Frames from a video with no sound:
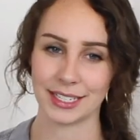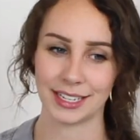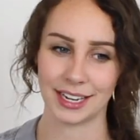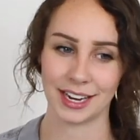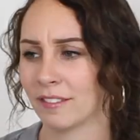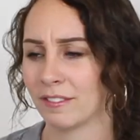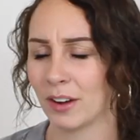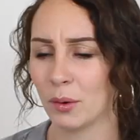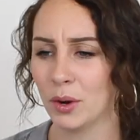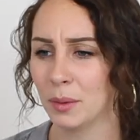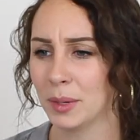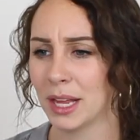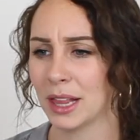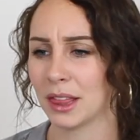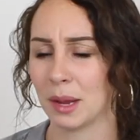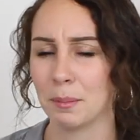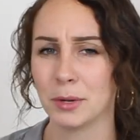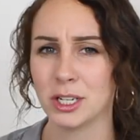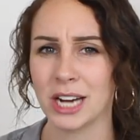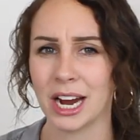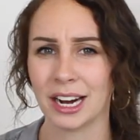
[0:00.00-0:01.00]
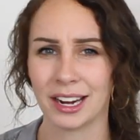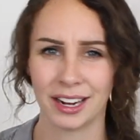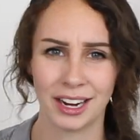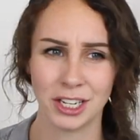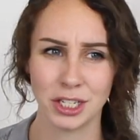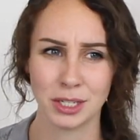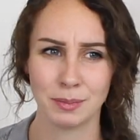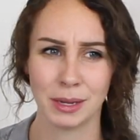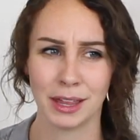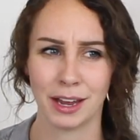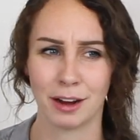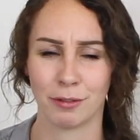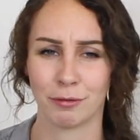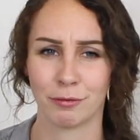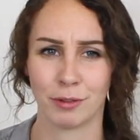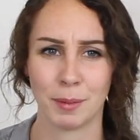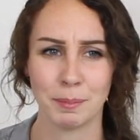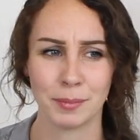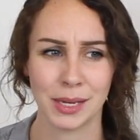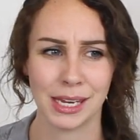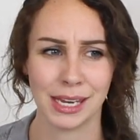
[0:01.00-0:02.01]
If I want to be a lumberjack, can I just be like a
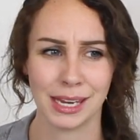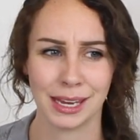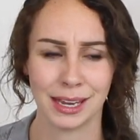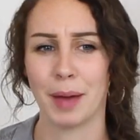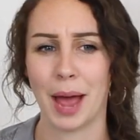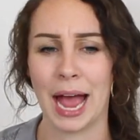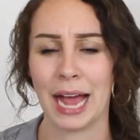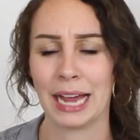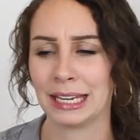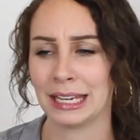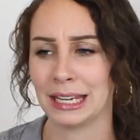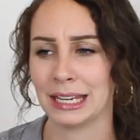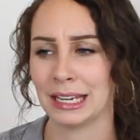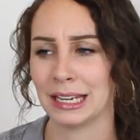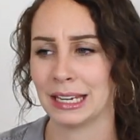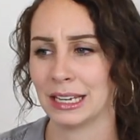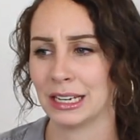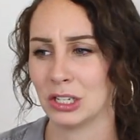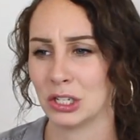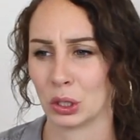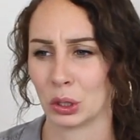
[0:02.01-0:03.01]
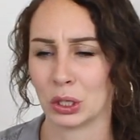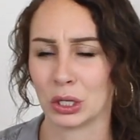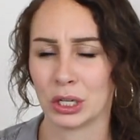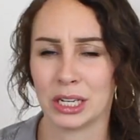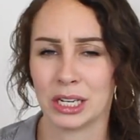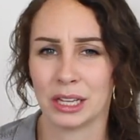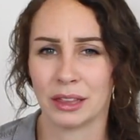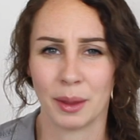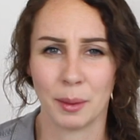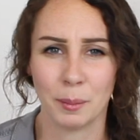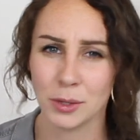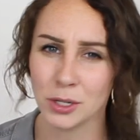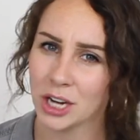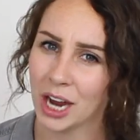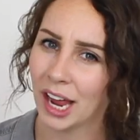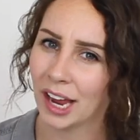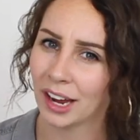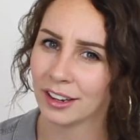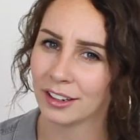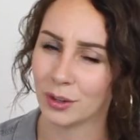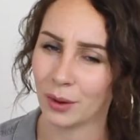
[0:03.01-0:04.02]
frumpy, baggy, dirty
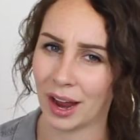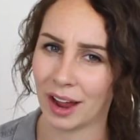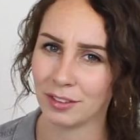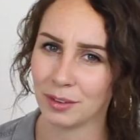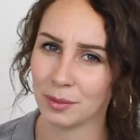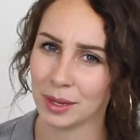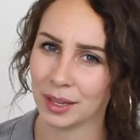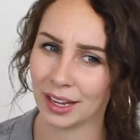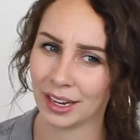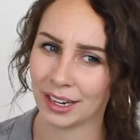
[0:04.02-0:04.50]
lumberjack? Do I have to be